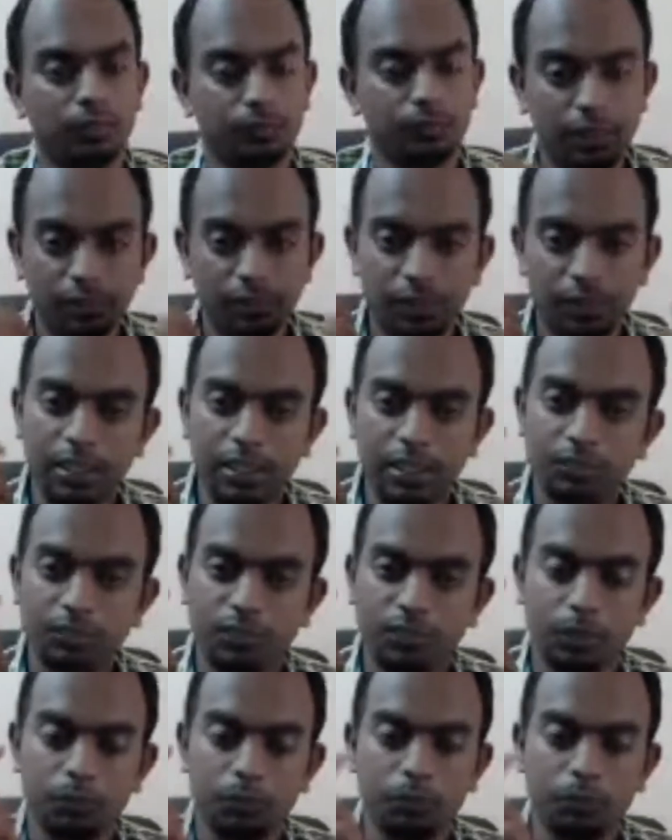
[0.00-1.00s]
get from
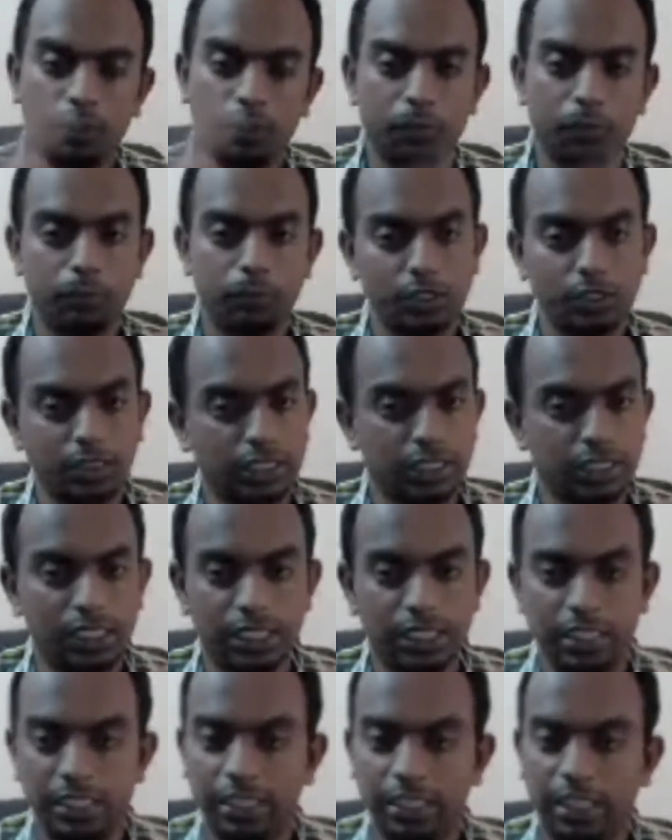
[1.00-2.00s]
machine generated
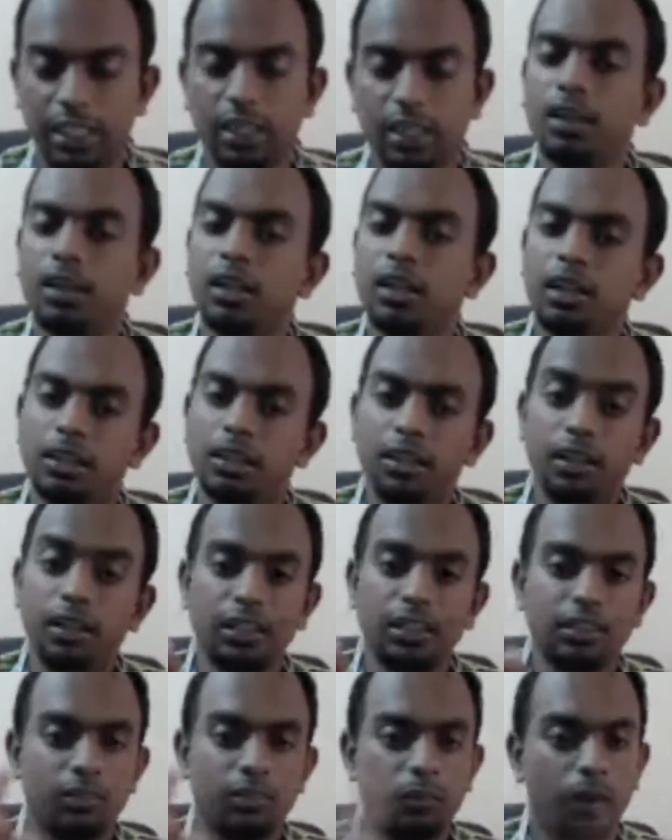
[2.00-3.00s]
data, they'll get from
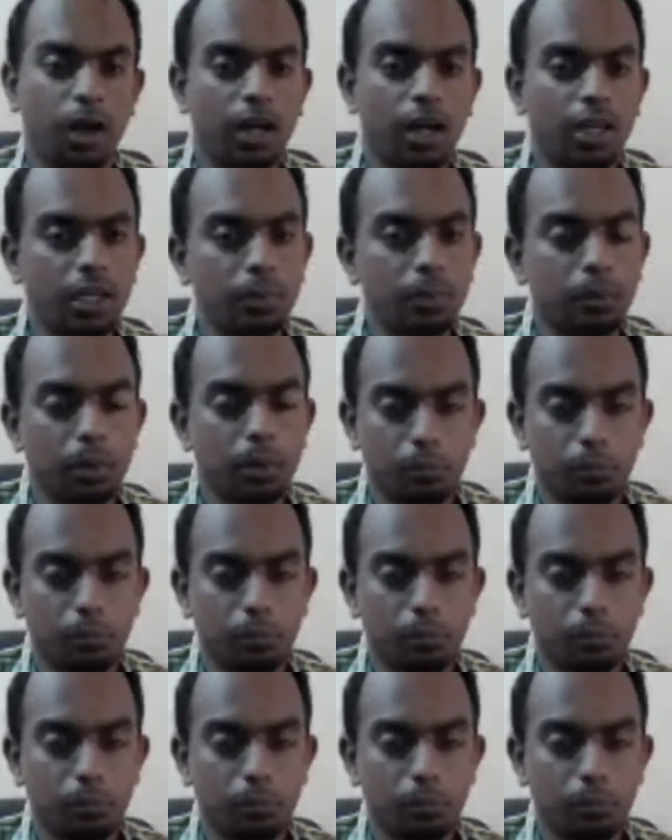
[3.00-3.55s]
RDBMS.